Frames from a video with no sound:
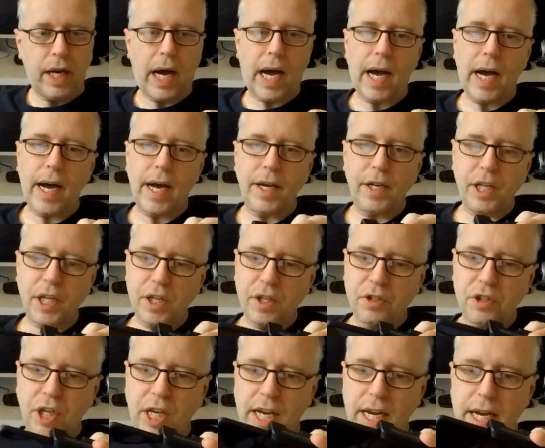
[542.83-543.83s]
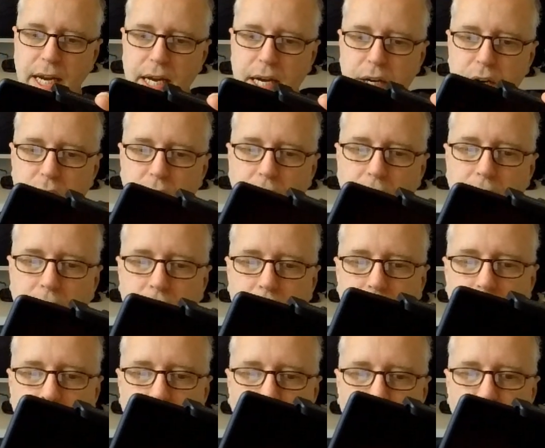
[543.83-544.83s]
I didn't hear
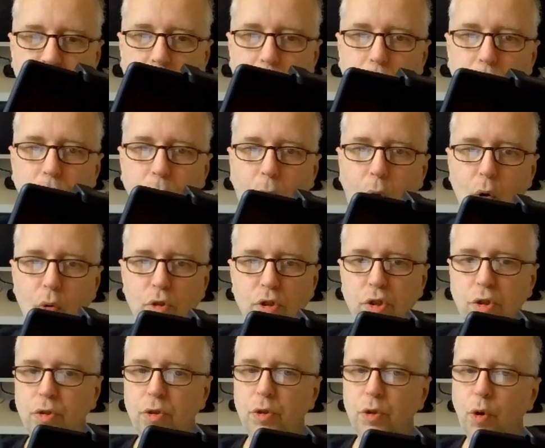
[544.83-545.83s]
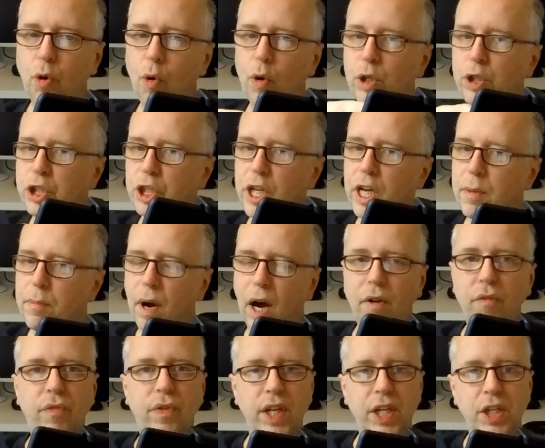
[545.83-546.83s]
any of the motor noise in
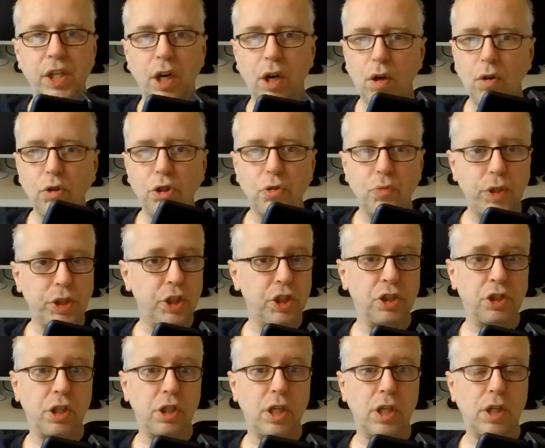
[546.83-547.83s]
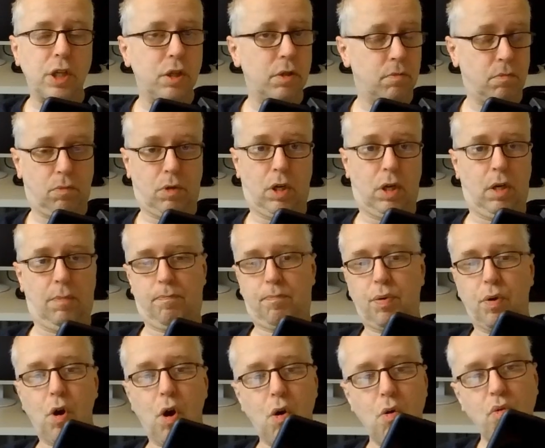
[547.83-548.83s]
my videos, which is a, a
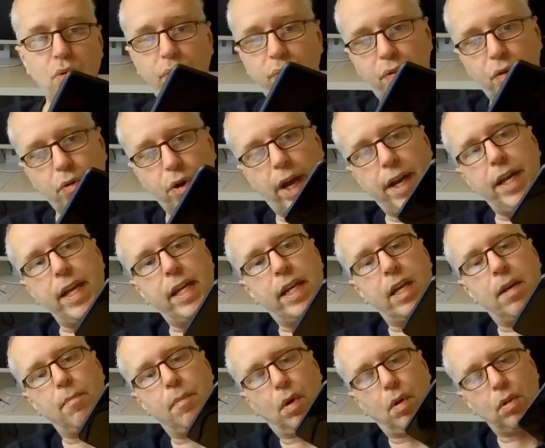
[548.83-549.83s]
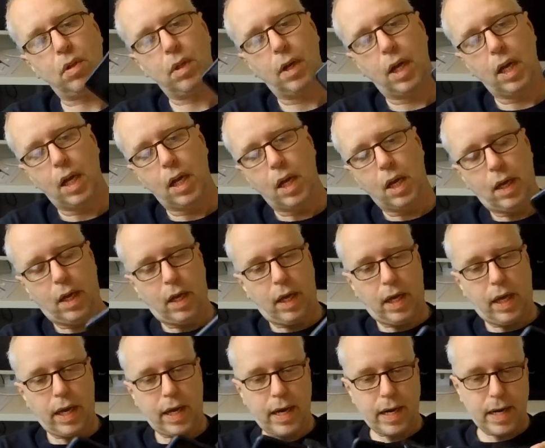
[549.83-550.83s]
pro for any gimbal.
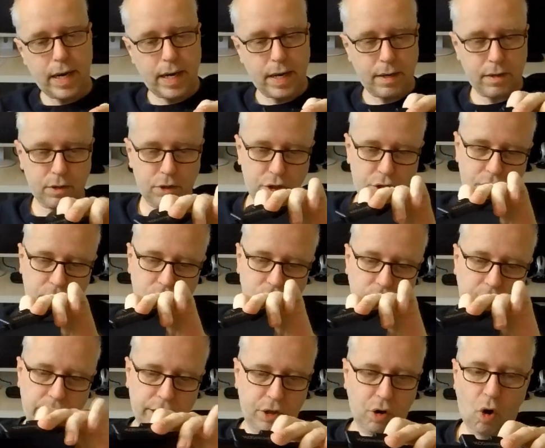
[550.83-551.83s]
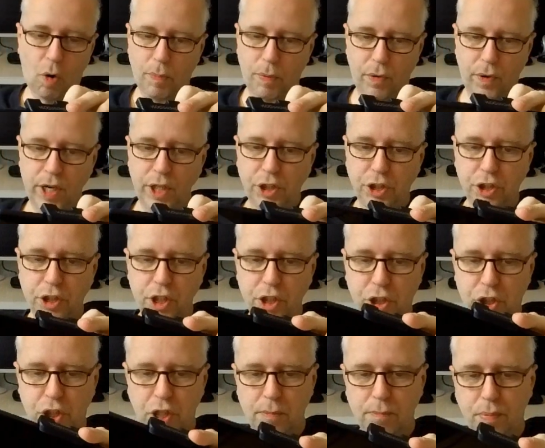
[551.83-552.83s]
And yeah, the operation
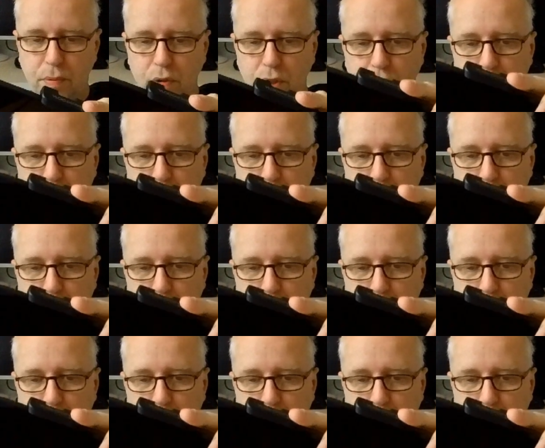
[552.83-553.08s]
is simple.